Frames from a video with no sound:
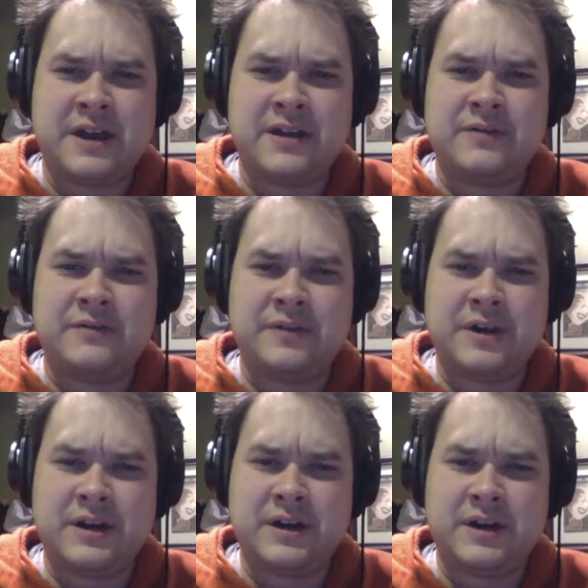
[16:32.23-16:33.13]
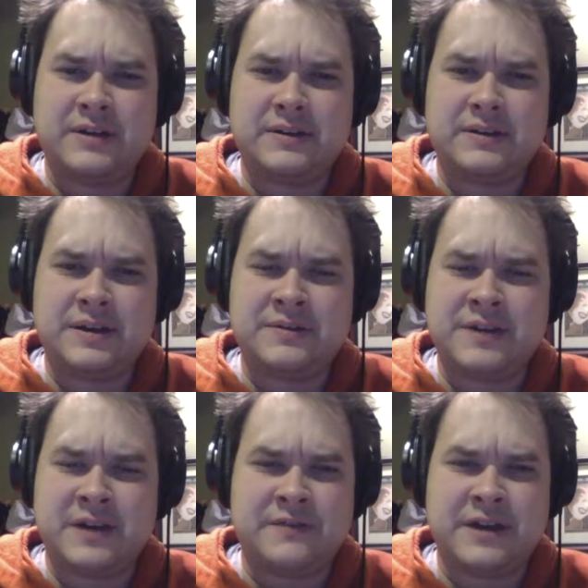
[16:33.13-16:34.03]
of that
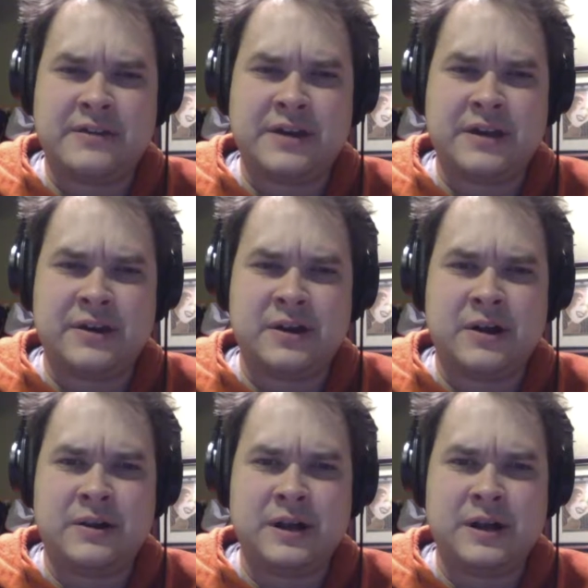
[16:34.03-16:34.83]
at all.